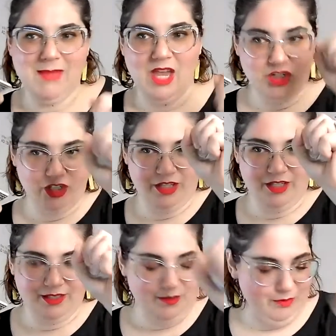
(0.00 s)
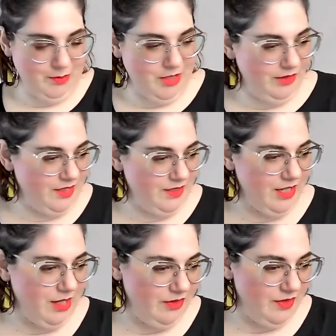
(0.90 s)
Actually, this is from an, this is
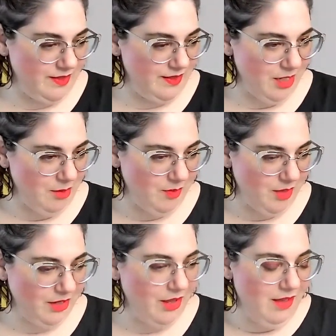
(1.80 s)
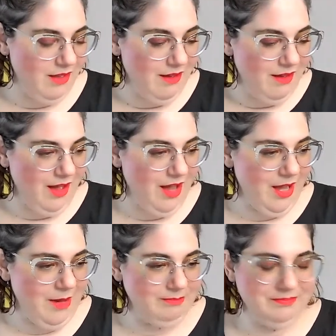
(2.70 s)
my this is my Nightmare Pan.
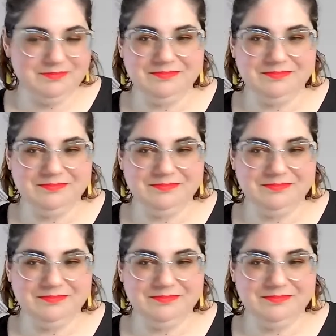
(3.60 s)
Um,